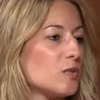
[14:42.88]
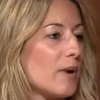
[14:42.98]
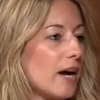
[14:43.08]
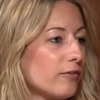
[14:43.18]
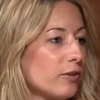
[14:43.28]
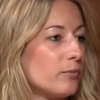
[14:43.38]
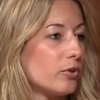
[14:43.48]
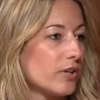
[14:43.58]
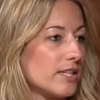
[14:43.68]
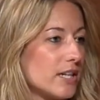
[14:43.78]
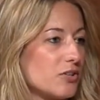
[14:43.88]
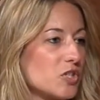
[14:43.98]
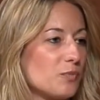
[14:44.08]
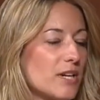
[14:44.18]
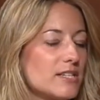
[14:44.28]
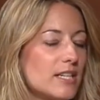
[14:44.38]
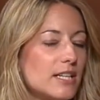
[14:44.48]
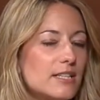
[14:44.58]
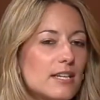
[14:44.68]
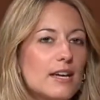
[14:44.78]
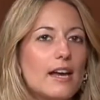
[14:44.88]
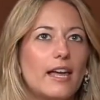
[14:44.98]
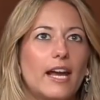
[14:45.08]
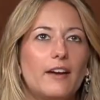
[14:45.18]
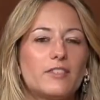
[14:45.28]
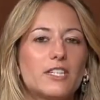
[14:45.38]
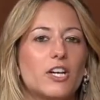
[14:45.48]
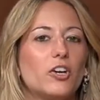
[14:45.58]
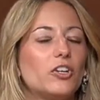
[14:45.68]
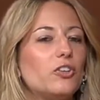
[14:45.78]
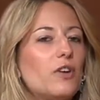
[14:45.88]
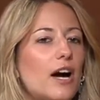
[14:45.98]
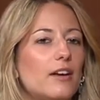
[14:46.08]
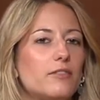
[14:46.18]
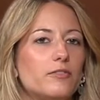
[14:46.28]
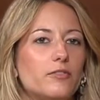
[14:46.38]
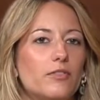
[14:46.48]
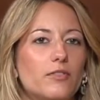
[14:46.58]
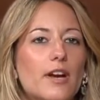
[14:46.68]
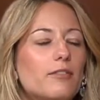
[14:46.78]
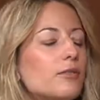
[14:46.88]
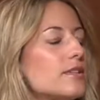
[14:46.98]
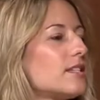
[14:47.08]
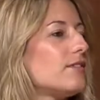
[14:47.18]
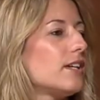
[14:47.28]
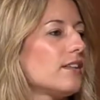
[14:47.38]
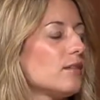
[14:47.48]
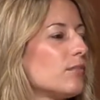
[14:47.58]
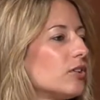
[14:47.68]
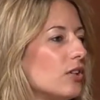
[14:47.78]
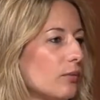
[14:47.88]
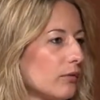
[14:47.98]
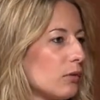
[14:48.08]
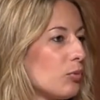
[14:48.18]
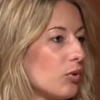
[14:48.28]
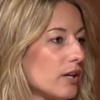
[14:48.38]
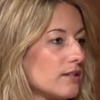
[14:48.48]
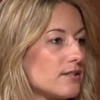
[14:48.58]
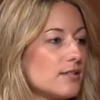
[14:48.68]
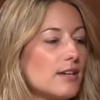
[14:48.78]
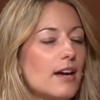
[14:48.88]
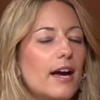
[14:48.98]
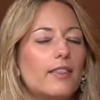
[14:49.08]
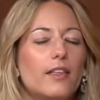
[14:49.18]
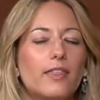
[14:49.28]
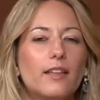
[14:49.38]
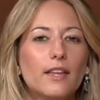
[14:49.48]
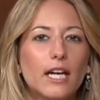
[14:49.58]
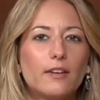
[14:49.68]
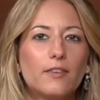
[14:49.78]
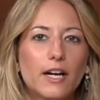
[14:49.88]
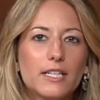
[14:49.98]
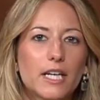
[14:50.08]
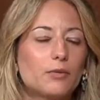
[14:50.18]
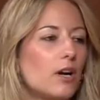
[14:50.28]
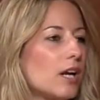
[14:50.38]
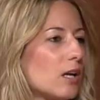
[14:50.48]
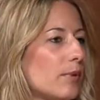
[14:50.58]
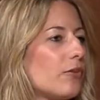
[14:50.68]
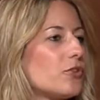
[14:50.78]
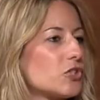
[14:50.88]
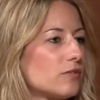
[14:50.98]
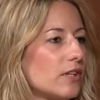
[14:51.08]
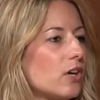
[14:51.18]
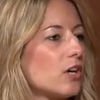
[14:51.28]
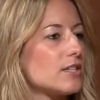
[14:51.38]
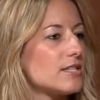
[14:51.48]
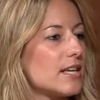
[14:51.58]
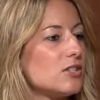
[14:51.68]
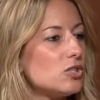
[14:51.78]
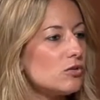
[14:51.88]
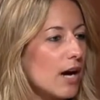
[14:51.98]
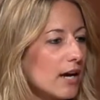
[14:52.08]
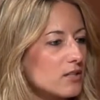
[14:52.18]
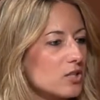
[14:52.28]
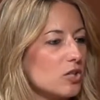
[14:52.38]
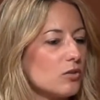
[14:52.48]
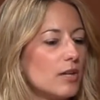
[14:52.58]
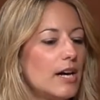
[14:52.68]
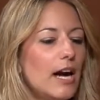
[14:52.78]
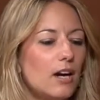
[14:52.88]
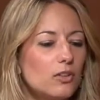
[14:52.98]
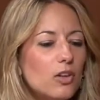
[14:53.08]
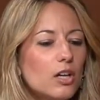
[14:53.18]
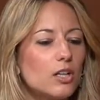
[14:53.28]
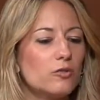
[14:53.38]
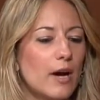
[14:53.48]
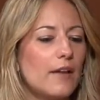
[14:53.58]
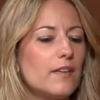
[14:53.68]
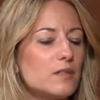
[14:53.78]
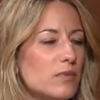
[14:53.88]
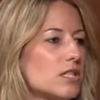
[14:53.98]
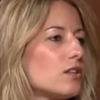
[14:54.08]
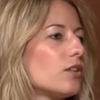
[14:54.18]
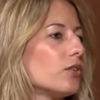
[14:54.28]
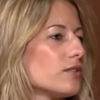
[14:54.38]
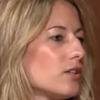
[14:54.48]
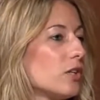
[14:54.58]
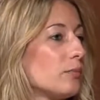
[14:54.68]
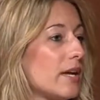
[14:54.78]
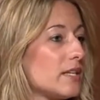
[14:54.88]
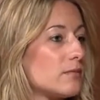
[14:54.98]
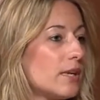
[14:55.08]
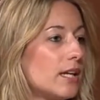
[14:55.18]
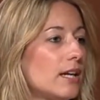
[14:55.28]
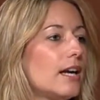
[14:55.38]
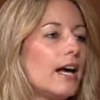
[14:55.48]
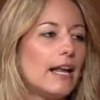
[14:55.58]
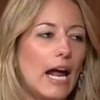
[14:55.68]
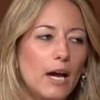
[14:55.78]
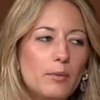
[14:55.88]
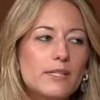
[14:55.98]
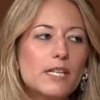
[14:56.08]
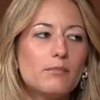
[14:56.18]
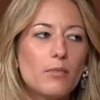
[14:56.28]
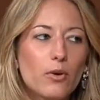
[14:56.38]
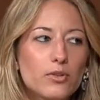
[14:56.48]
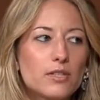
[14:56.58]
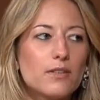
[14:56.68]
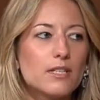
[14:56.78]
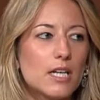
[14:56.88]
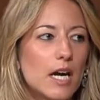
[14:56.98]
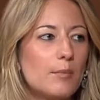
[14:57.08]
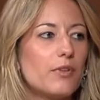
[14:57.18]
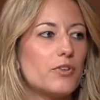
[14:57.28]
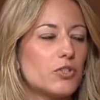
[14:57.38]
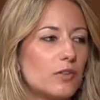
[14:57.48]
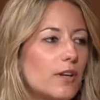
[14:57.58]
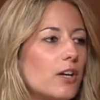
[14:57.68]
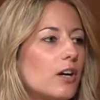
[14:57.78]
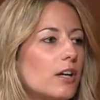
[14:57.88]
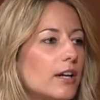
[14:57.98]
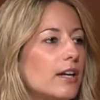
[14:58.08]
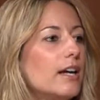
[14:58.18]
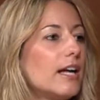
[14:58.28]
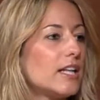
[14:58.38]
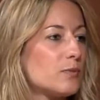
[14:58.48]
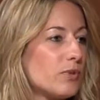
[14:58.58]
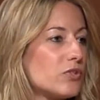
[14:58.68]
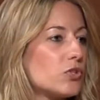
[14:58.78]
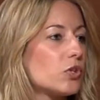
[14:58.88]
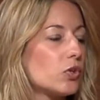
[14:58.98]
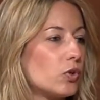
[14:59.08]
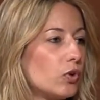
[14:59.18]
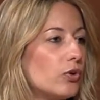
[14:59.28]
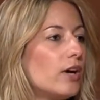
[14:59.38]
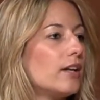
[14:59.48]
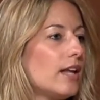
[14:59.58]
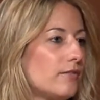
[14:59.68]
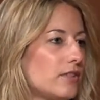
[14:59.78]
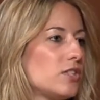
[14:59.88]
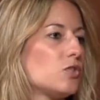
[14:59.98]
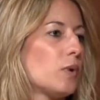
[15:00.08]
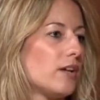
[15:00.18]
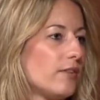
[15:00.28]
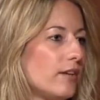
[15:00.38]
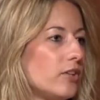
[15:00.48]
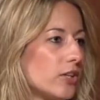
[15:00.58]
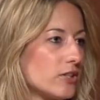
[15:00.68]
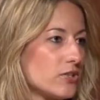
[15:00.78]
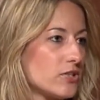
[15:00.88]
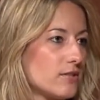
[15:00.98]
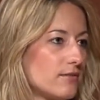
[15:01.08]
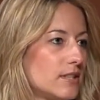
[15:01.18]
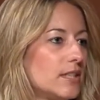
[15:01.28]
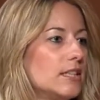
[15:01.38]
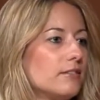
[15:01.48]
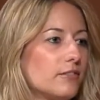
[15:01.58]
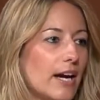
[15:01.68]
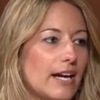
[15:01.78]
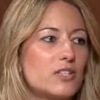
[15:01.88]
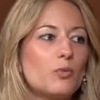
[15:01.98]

back from Millcreek Township residents, and I have to tell you, I have never received anything but glowing reports. And the thing that I find ironic about the survey cards is they do ask you how long you've had these materials in your basement, and I would say most of the time on the survey card, it's been circled 11 to 25 years. Okay, so